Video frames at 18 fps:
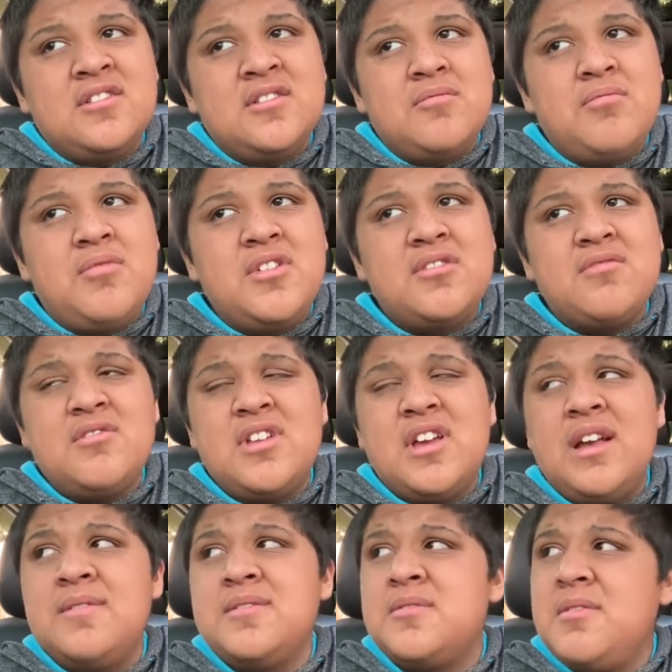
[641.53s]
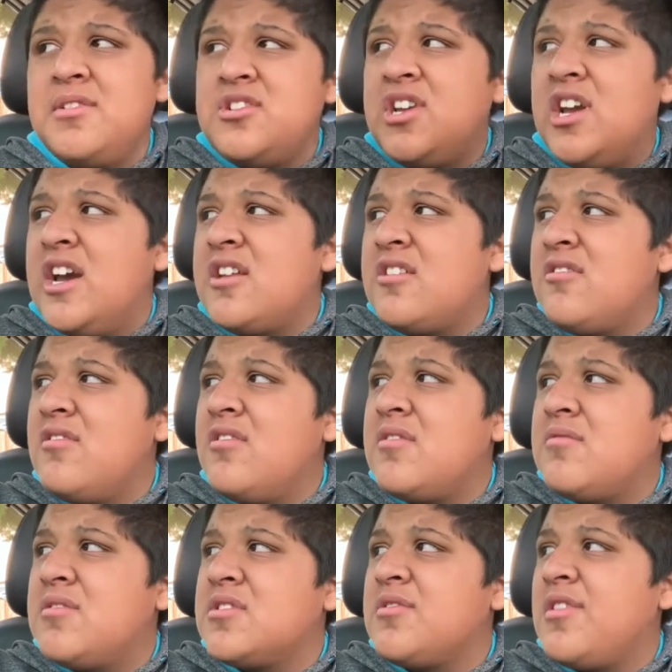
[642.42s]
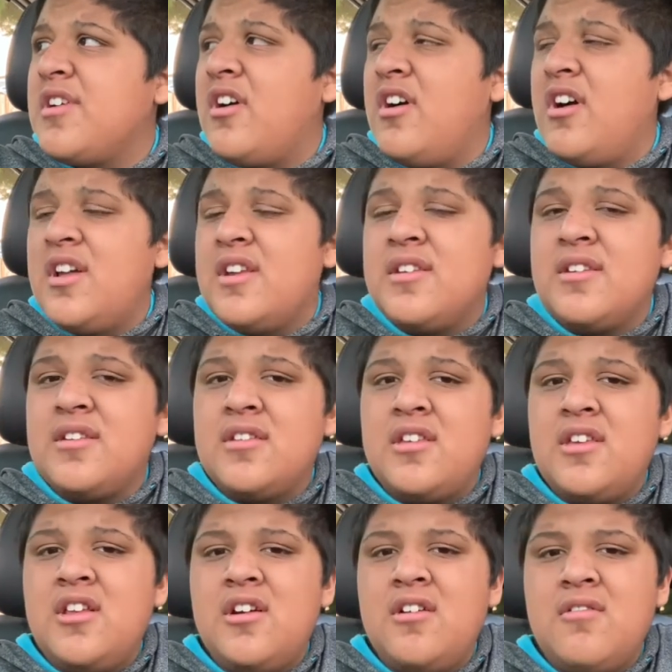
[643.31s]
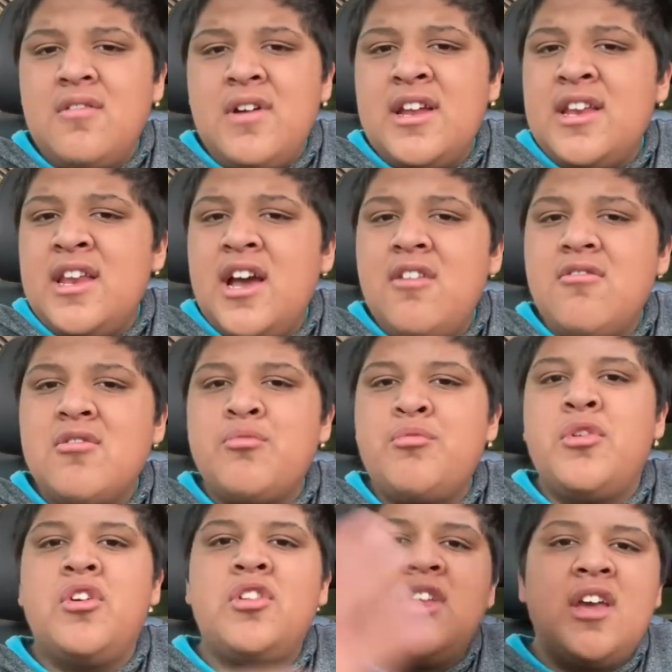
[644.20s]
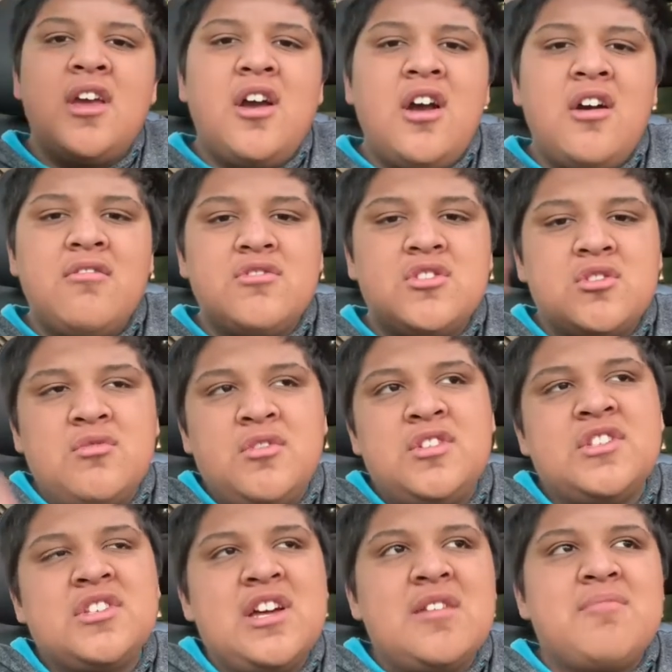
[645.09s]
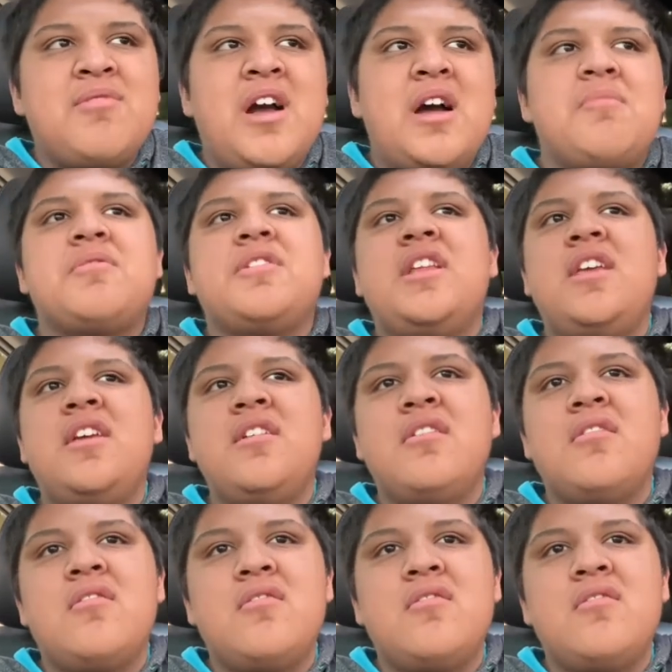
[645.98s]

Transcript: but when it comes to my channel and what's going on, right now we're building a house. We just got a property.